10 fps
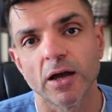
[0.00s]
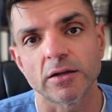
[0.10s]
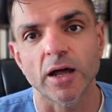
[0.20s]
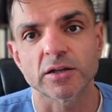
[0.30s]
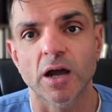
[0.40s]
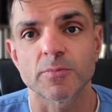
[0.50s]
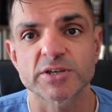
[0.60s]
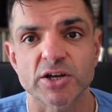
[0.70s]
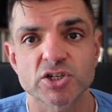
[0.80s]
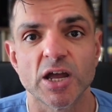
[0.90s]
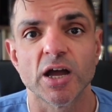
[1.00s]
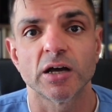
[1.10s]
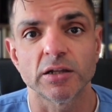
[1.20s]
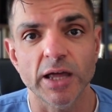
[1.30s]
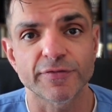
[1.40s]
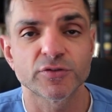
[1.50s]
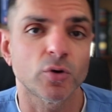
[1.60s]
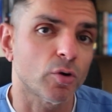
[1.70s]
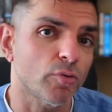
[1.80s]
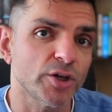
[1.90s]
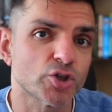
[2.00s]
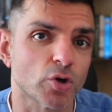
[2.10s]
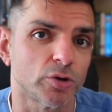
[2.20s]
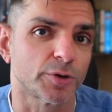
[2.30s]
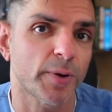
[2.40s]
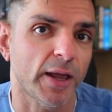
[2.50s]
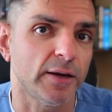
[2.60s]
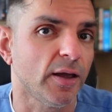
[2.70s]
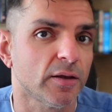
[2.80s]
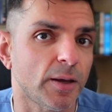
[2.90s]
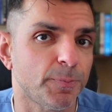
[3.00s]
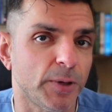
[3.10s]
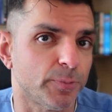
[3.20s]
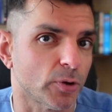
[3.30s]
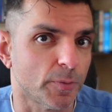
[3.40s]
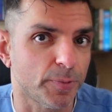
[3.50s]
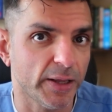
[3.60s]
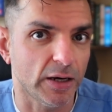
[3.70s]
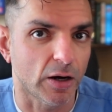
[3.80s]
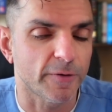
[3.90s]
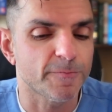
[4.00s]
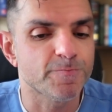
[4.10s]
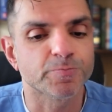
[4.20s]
A lot of times actually left or right shoulder pain that people complain of.